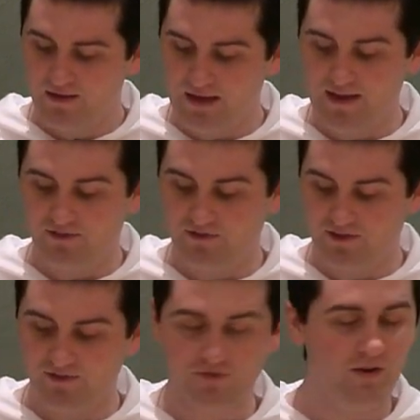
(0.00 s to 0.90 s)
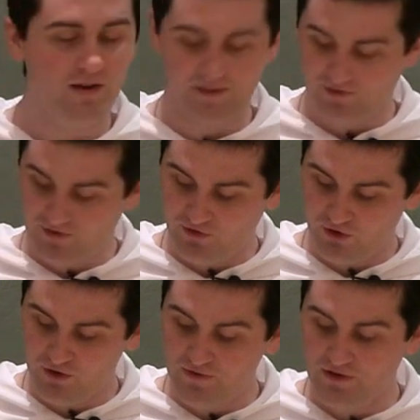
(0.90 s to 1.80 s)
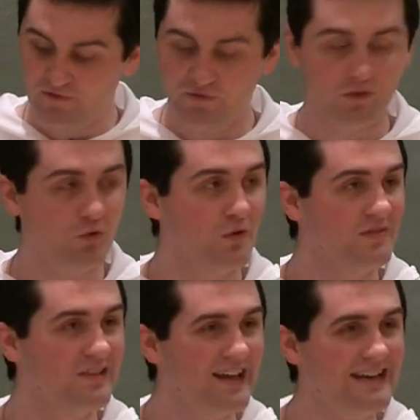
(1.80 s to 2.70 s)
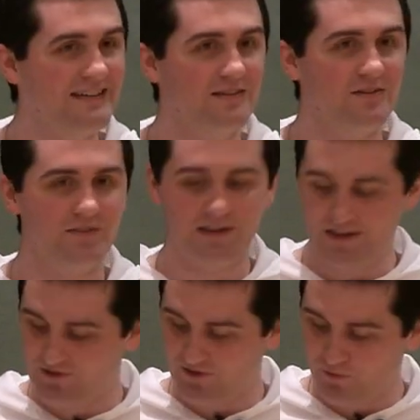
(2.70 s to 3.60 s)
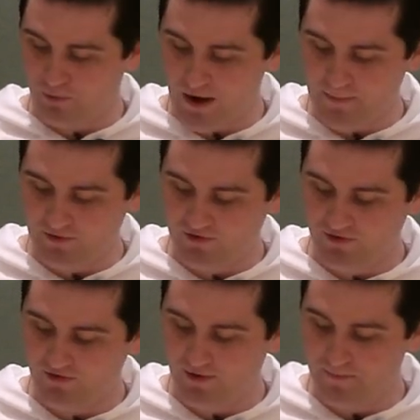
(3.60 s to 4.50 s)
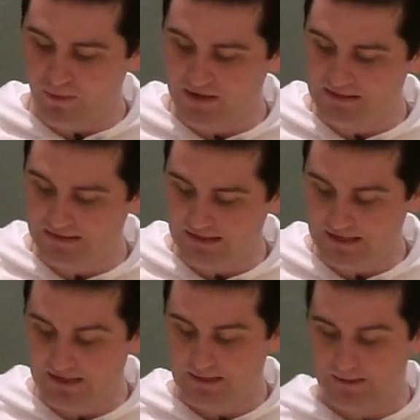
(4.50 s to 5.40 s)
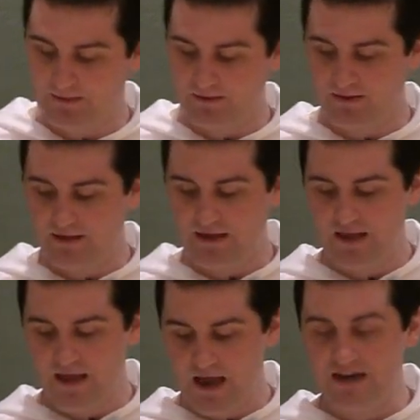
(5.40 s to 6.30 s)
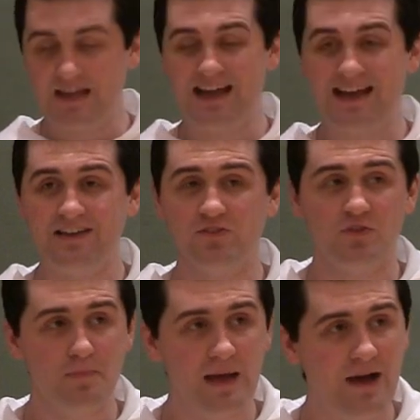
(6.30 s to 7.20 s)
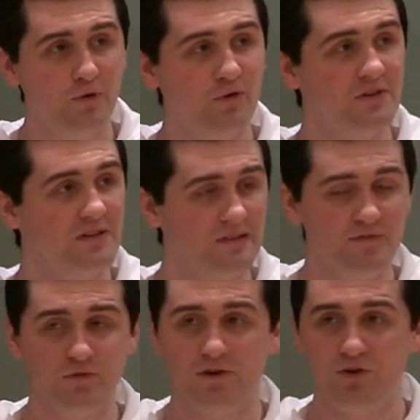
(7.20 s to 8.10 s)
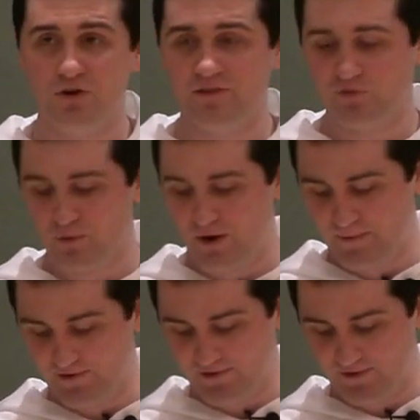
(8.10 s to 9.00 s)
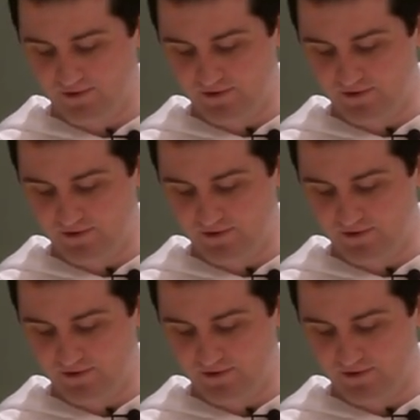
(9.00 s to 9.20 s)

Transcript: Yes, Jesus Christ, the servant of the Lord, light to the nations, promises abundantly, and he has the power to deliver on all his promises.